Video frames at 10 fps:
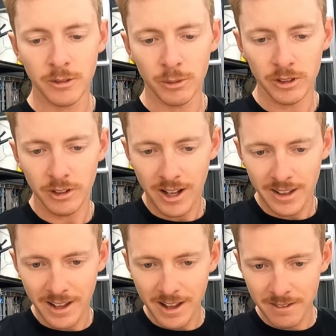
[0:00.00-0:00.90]
You want to
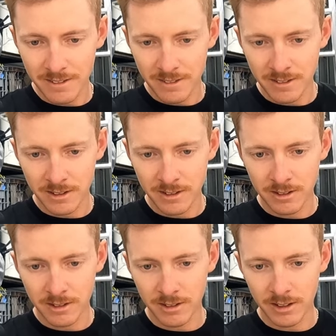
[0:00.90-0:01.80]
light that,
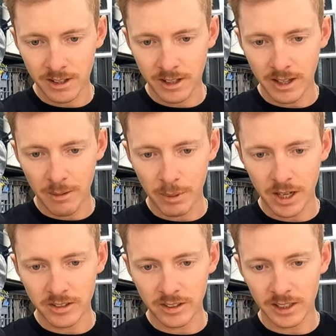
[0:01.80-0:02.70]
and that
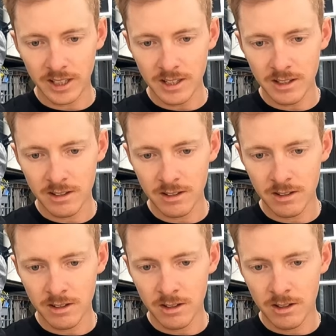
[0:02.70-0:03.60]
basically
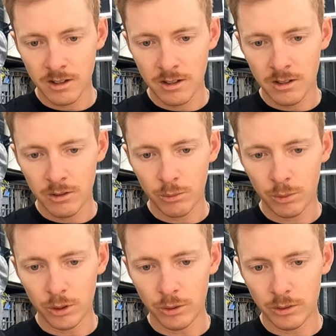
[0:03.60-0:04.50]

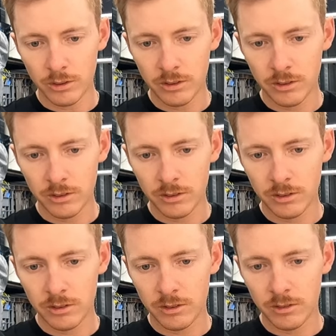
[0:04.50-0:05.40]
will
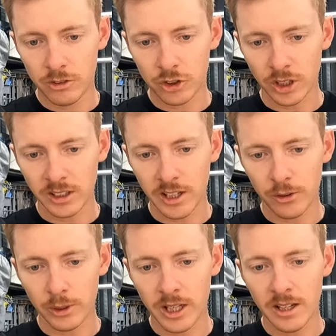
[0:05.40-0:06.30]
shrink that
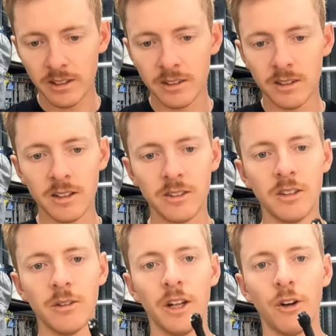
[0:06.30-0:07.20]
all down and
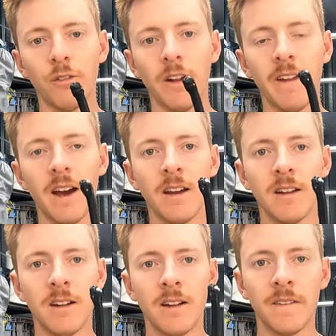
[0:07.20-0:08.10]
seal that off like that.
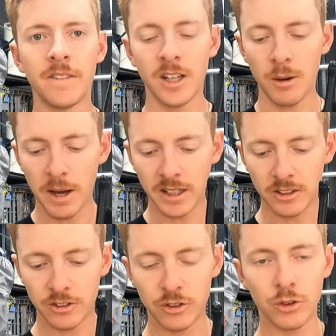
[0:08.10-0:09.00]
It's going to make
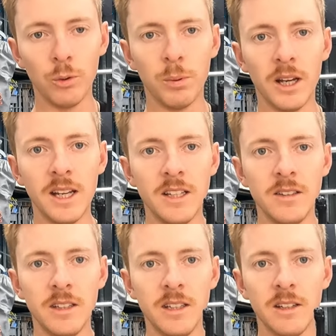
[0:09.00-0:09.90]
it super
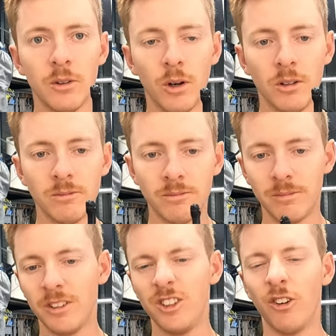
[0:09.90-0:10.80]
easy, or
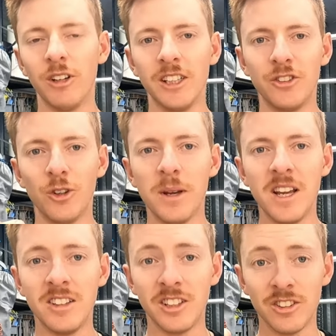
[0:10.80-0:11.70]
not really super
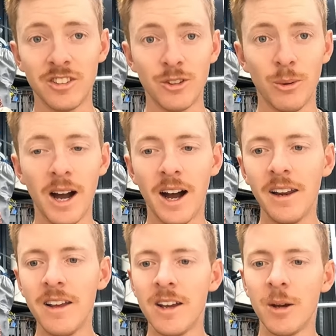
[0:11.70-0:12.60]
easy because it's still
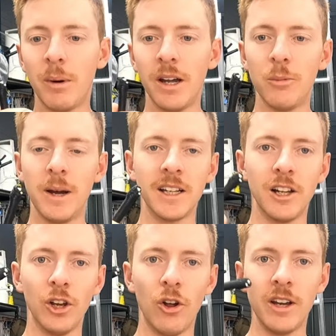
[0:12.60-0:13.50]
hard, but it'll make it
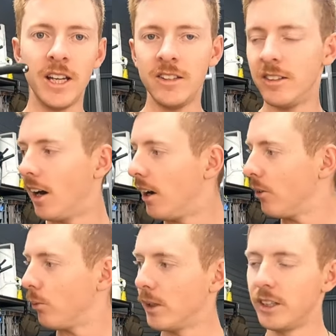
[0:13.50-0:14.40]
a lot easier
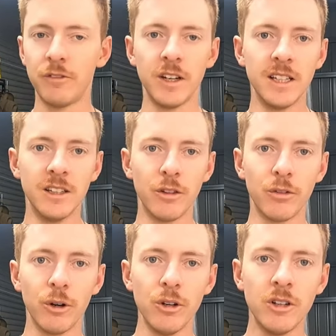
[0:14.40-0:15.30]
when you're feeding it
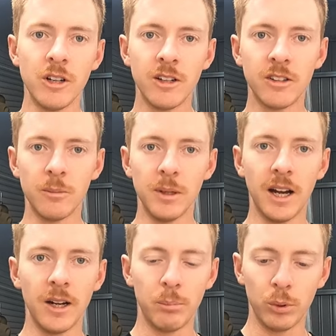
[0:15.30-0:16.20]
through to be
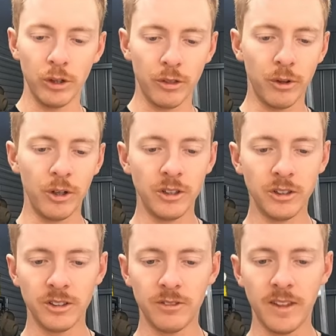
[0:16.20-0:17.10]
able to pull it through,
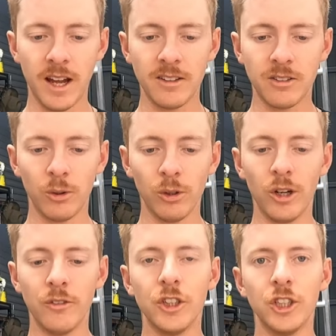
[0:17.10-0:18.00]
because if that's all
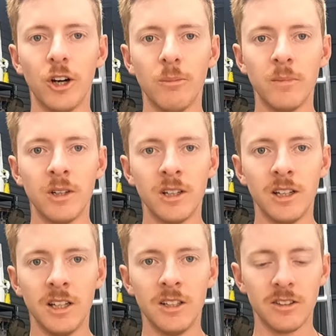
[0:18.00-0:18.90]
over the shop,
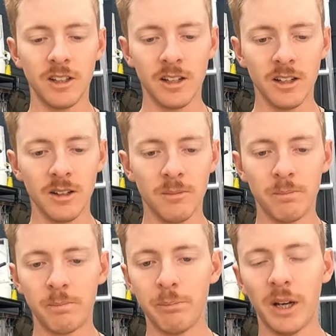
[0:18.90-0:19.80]
it's going to
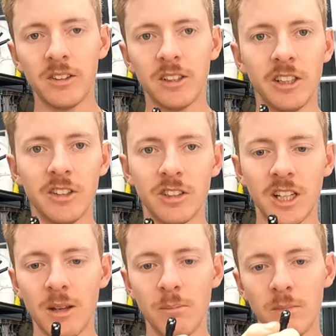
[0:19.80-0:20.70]
basically just
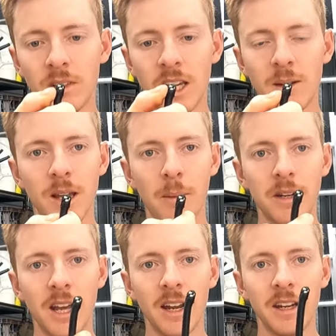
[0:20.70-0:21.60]
keep keep
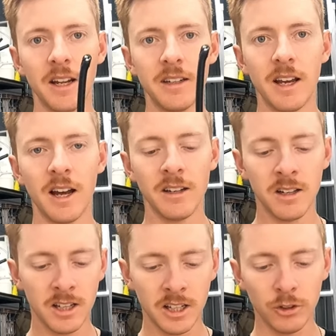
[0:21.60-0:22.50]
coming down, down, down,
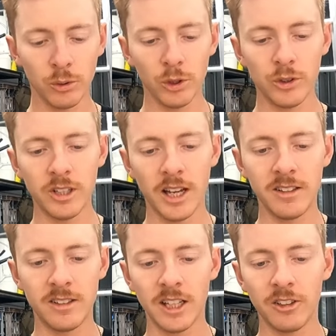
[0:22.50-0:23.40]
and you'll lose that
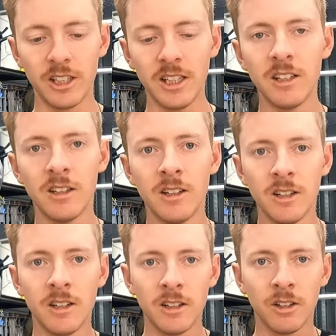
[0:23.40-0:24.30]
integrity
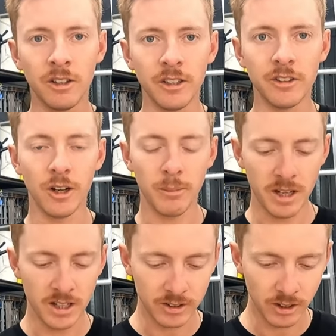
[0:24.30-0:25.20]
on the top
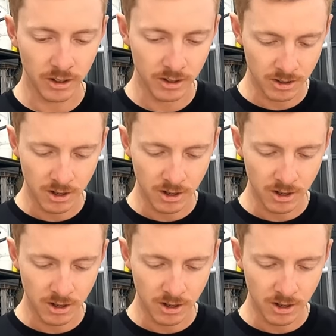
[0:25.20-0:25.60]
there. So